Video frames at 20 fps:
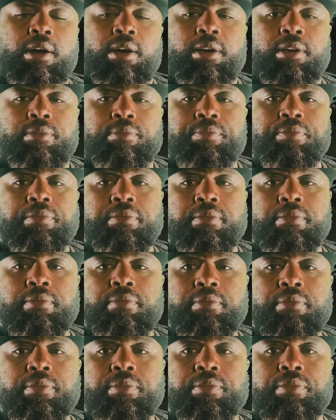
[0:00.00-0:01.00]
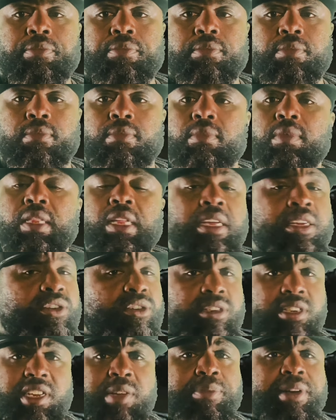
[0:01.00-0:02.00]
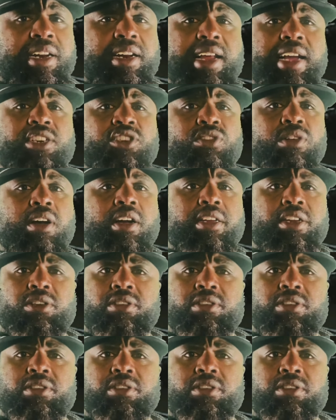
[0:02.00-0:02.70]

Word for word: Um, you're sleeping in that truck.